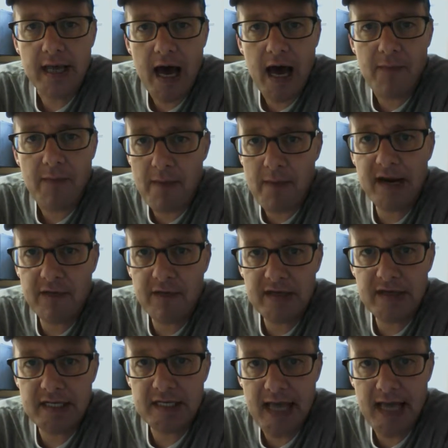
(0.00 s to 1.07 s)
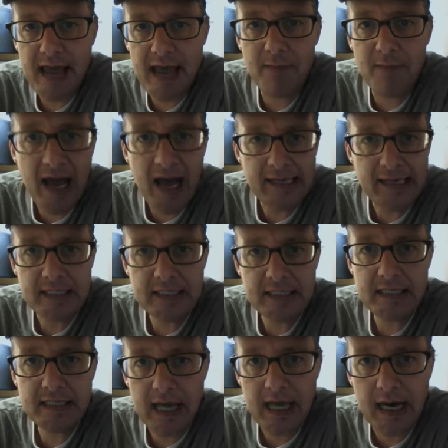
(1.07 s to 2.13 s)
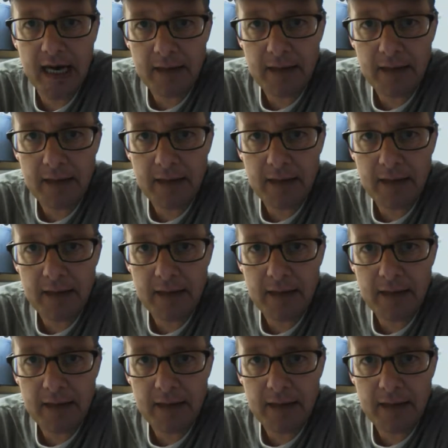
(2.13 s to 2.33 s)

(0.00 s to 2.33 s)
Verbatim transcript: Um, I'm going to give this an A minus uh,